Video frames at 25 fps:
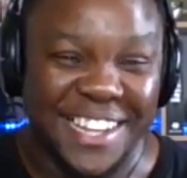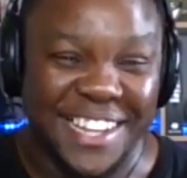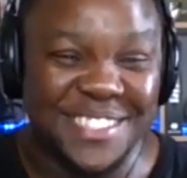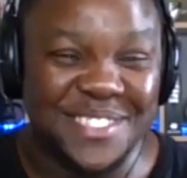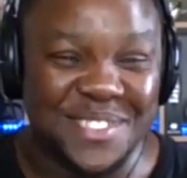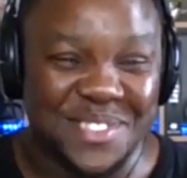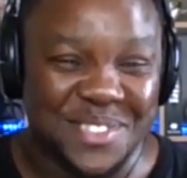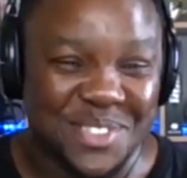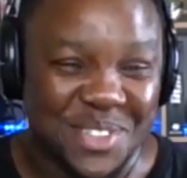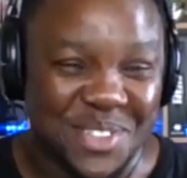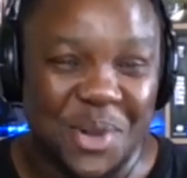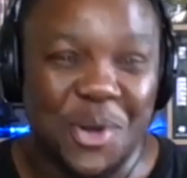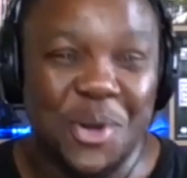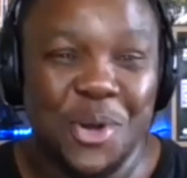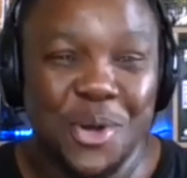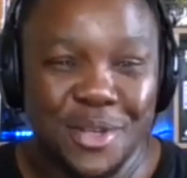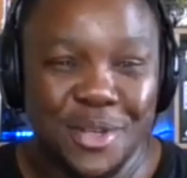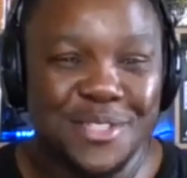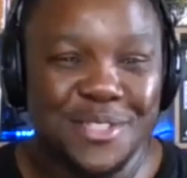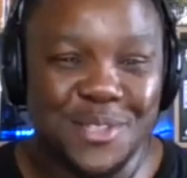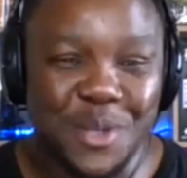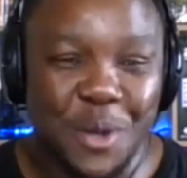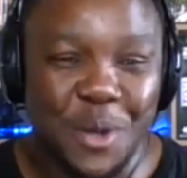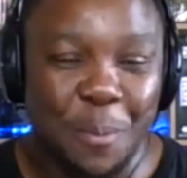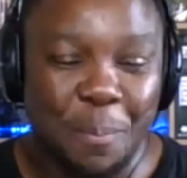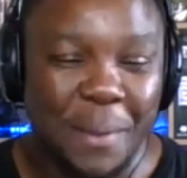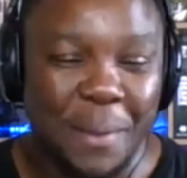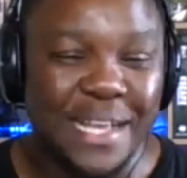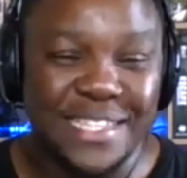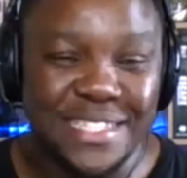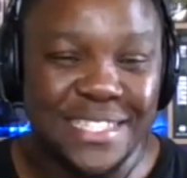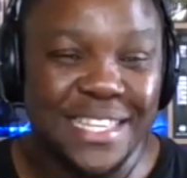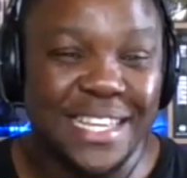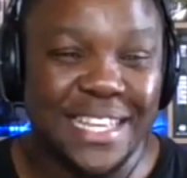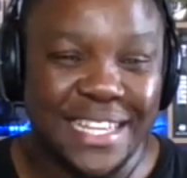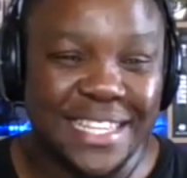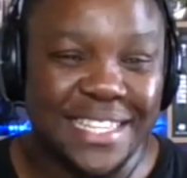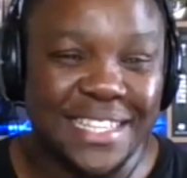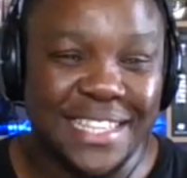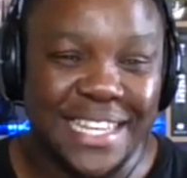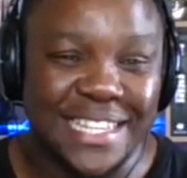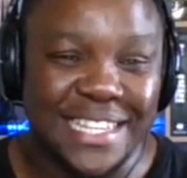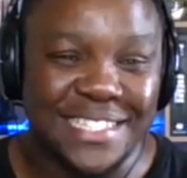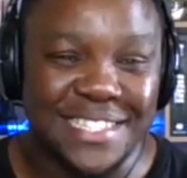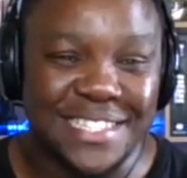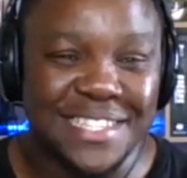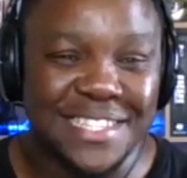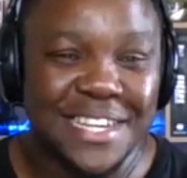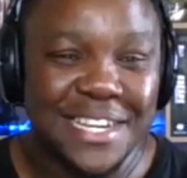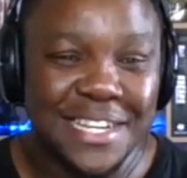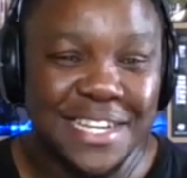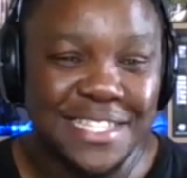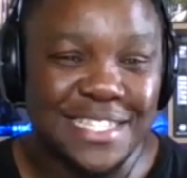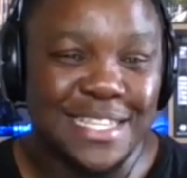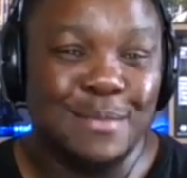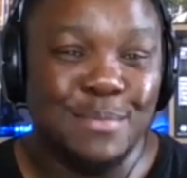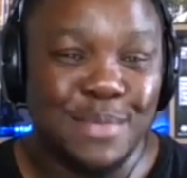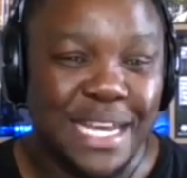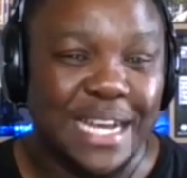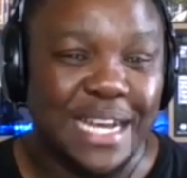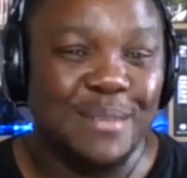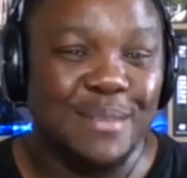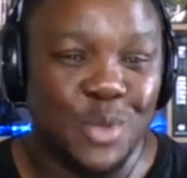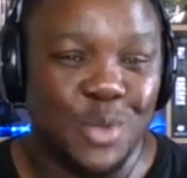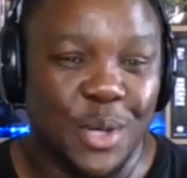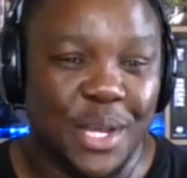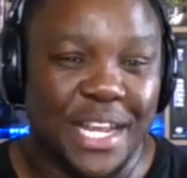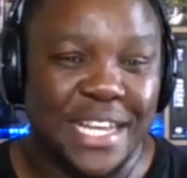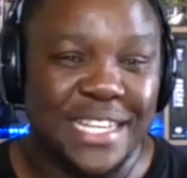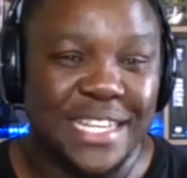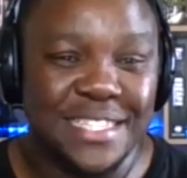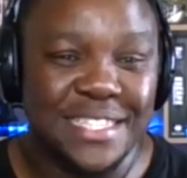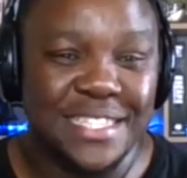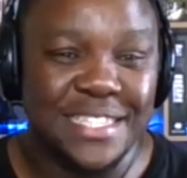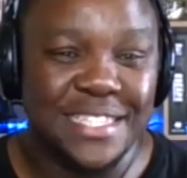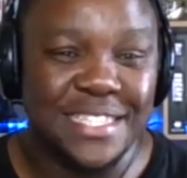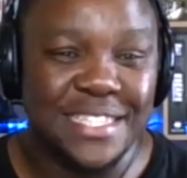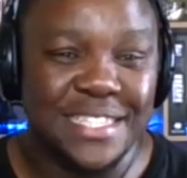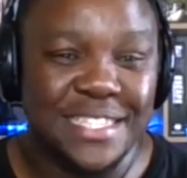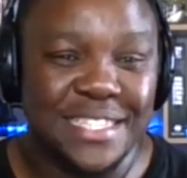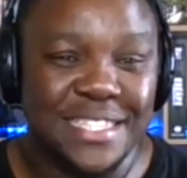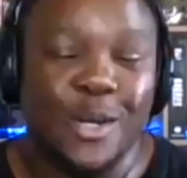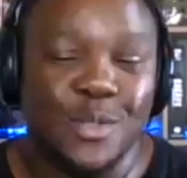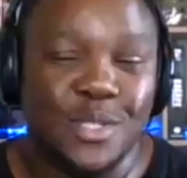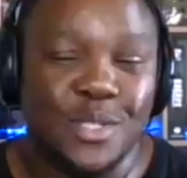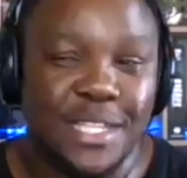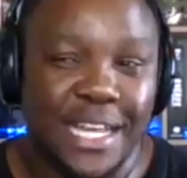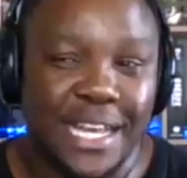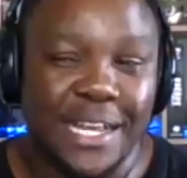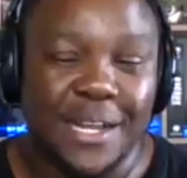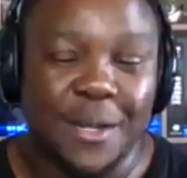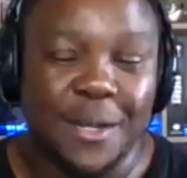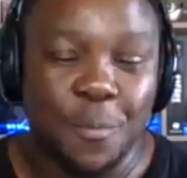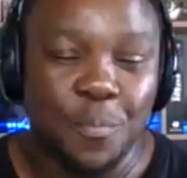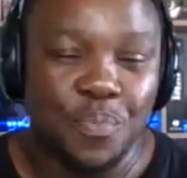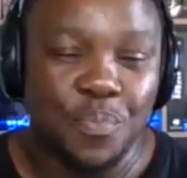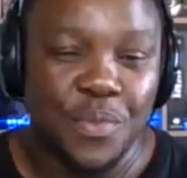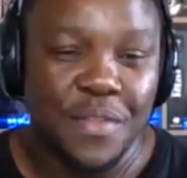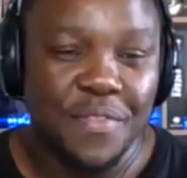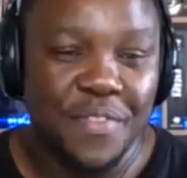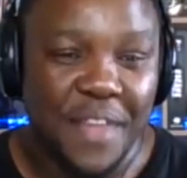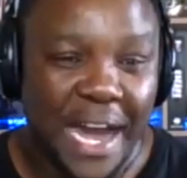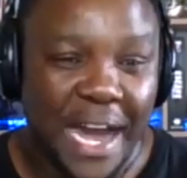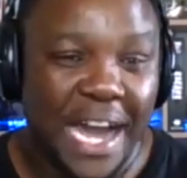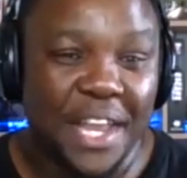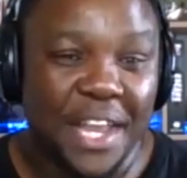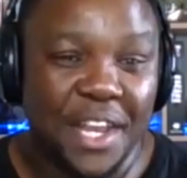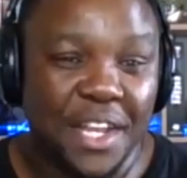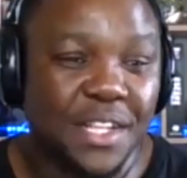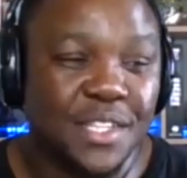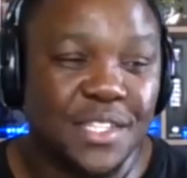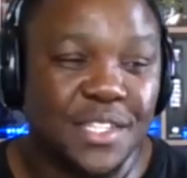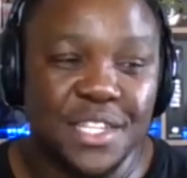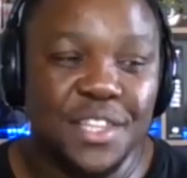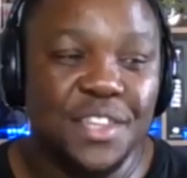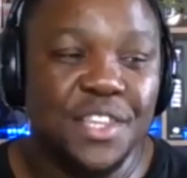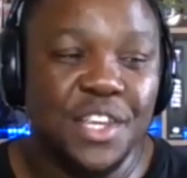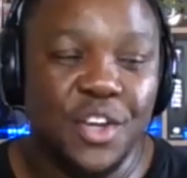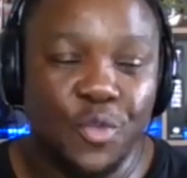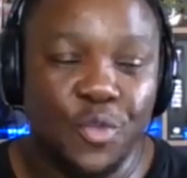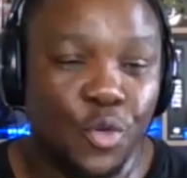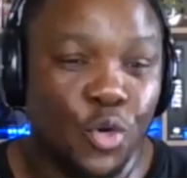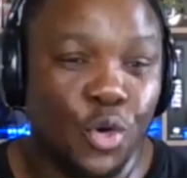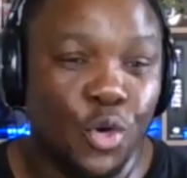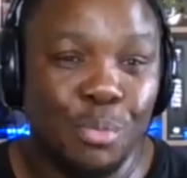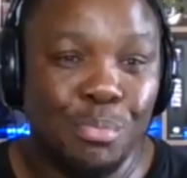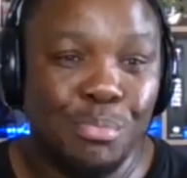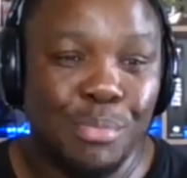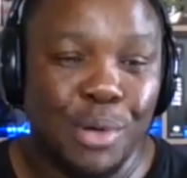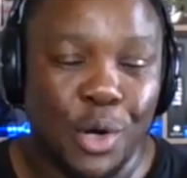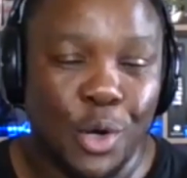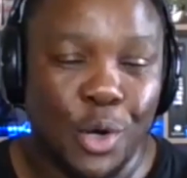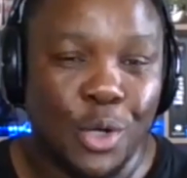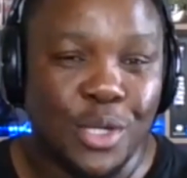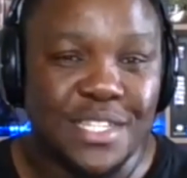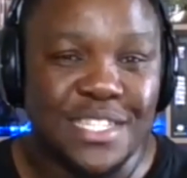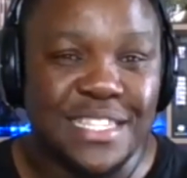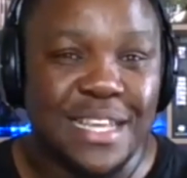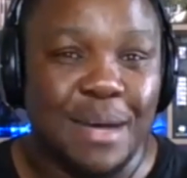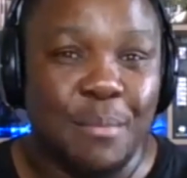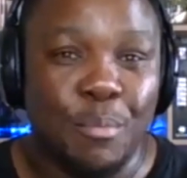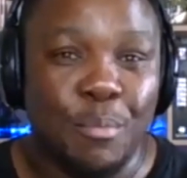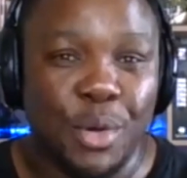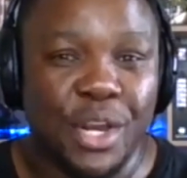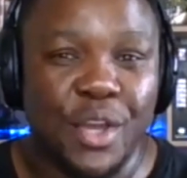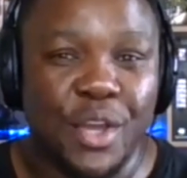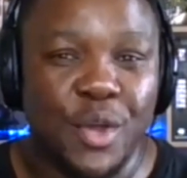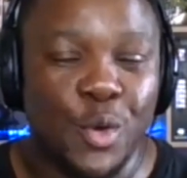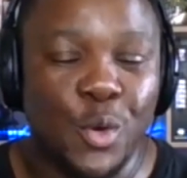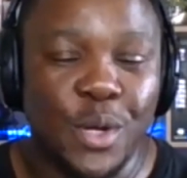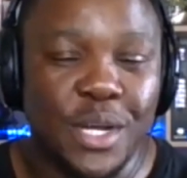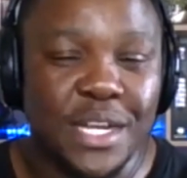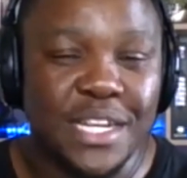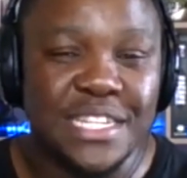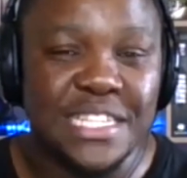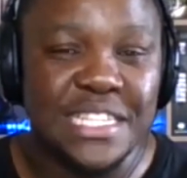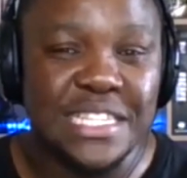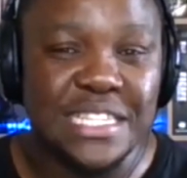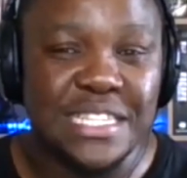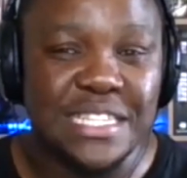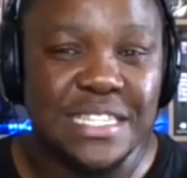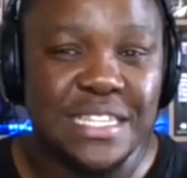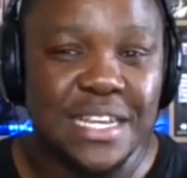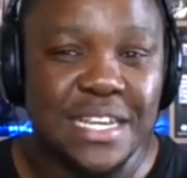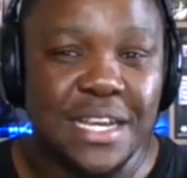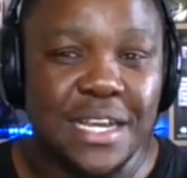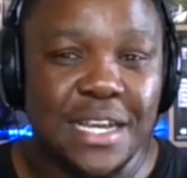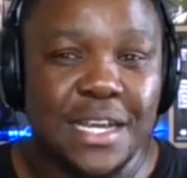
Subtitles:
so basically that's sometimes what I seek out, like the adult in the room, or somebody who is